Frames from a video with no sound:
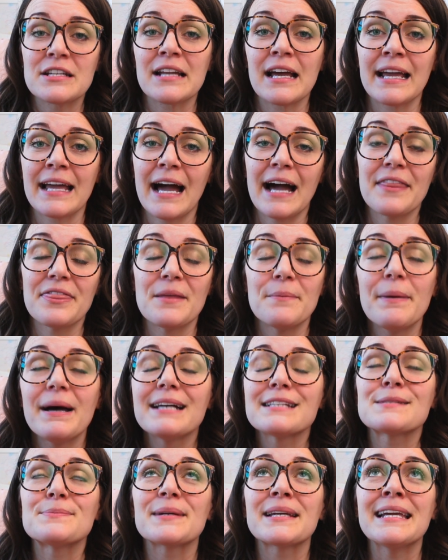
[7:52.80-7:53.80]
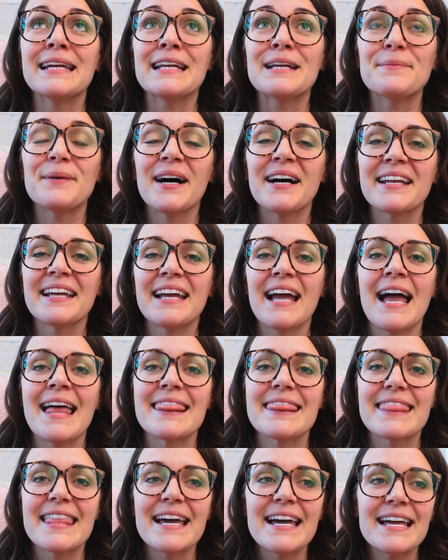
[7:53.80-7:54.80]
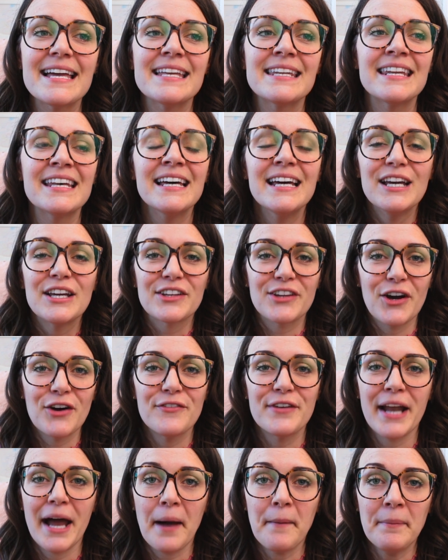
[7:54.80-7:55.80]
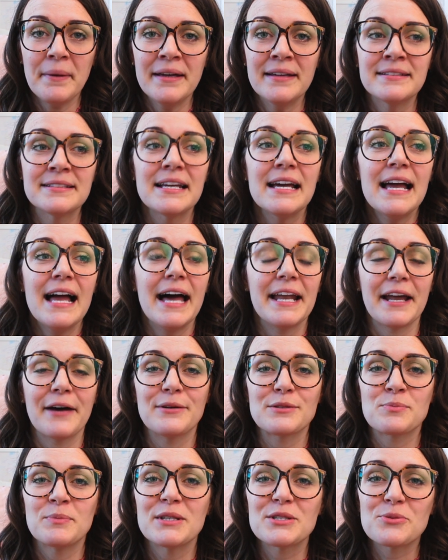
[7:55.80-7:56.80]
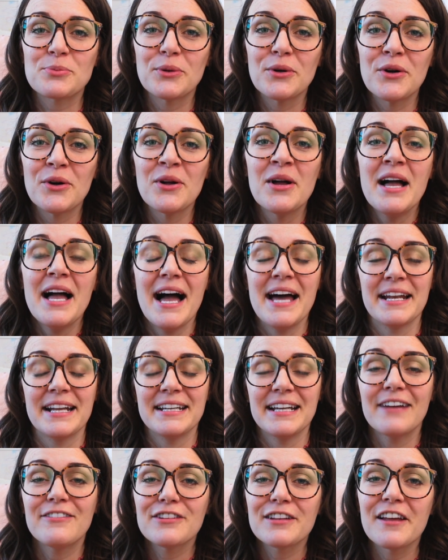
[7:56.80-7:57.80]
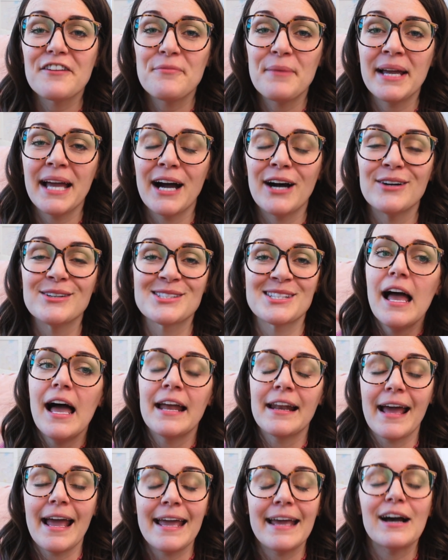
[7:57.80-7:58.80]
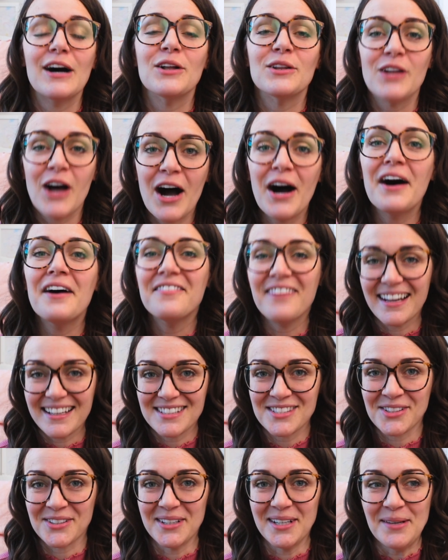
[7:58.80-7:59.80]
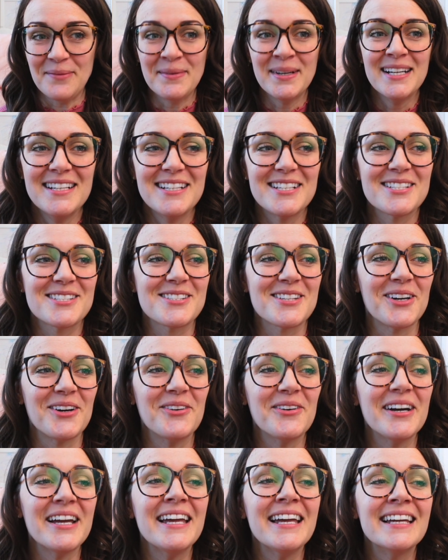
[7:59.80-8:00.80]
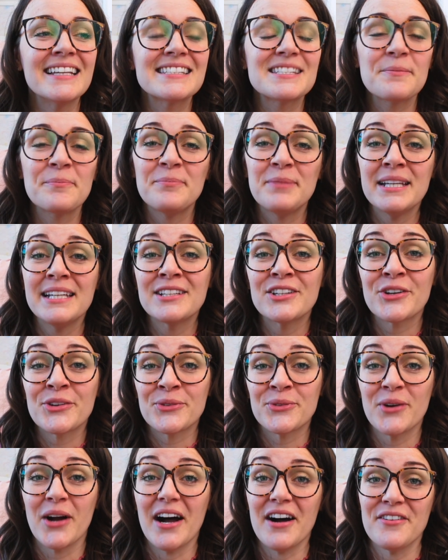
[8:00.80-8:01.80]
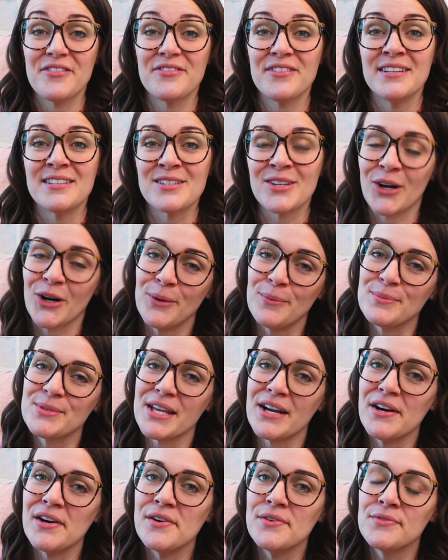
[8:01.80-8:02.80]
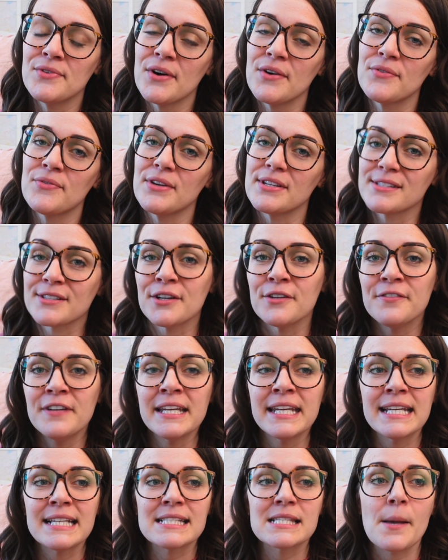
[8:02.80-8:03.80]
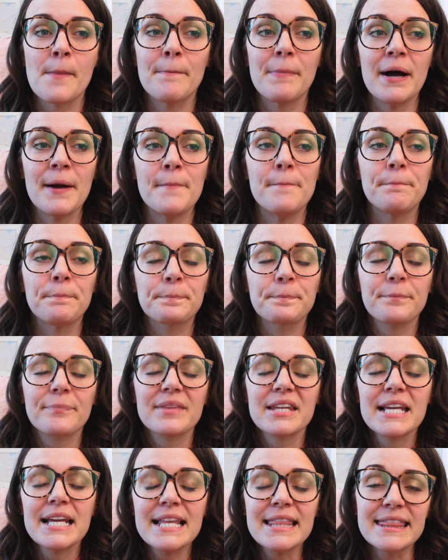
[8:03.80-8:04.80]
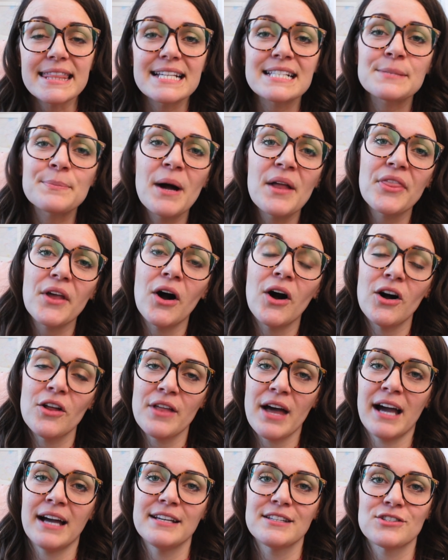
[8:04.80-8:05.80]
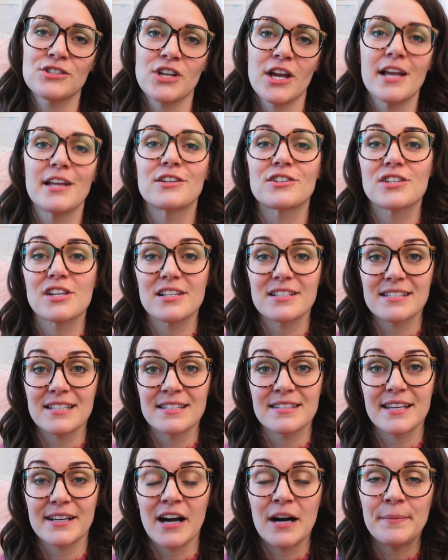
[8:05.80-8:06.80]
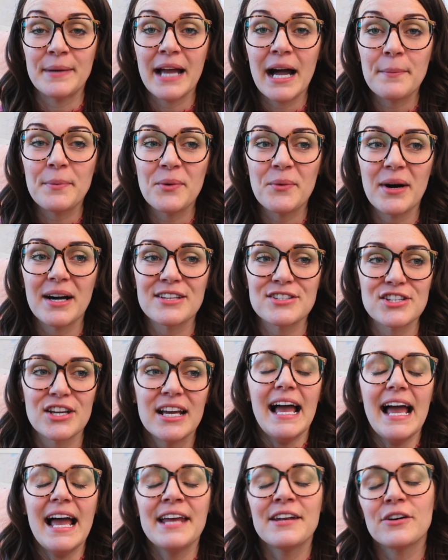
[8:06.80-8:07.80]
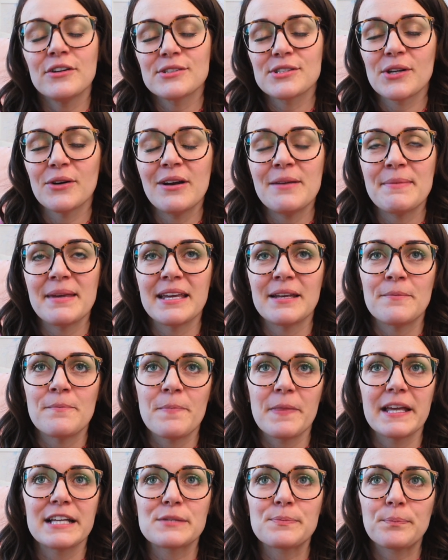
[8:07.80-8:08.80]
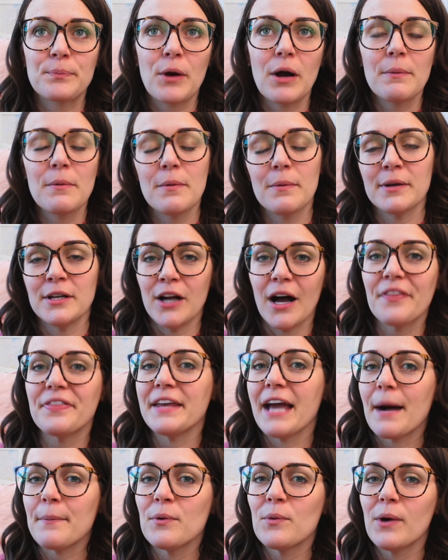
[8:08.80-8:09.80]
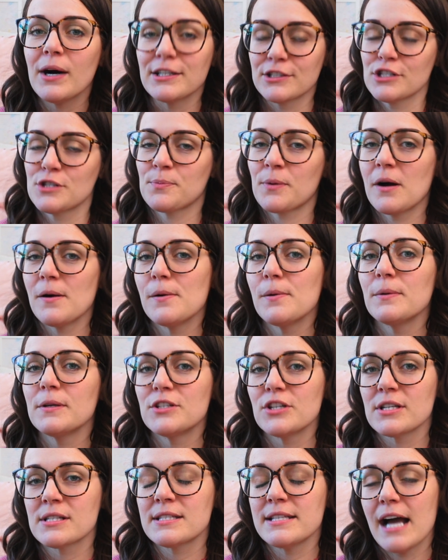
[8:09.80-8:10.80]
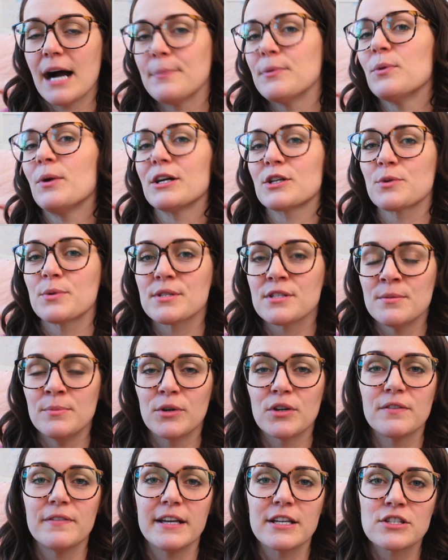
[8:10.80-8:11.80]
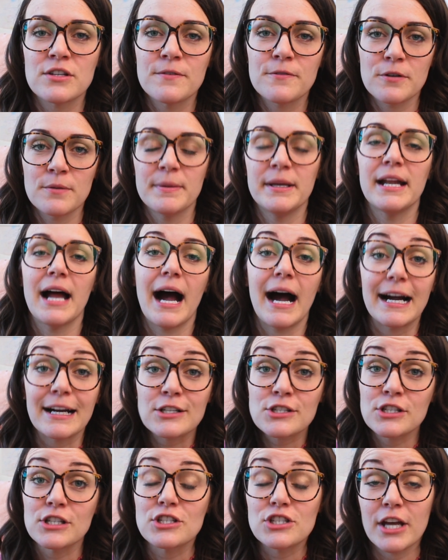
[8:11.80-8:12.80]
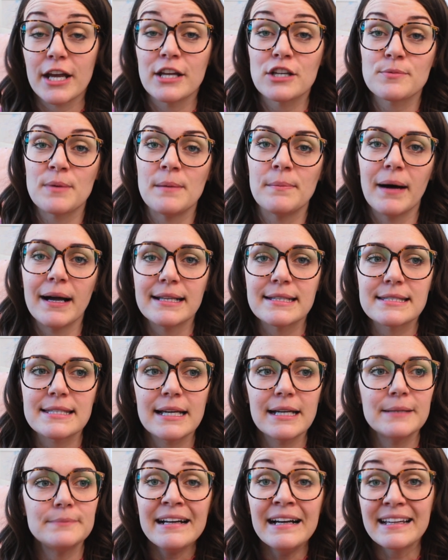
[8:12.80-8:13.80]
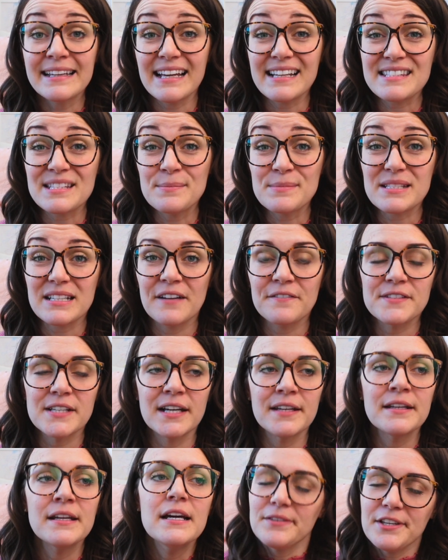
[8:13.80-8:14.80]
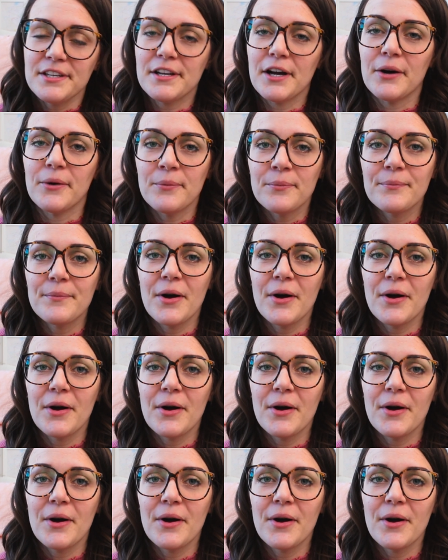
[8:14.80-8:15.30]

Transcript: I had the best bikini body, and then COVID happened and I was miserable and I never left my house and I ate a lot of ice cream. So it's been rough in terms of physical fitness, but this month, all that has changed since I got my Apple Watch. And also, I mean, it's probably not the Apple Watch, it's probably just the Apple Watch was the motivation for me to actually change my mindset and get some stuff done. You know,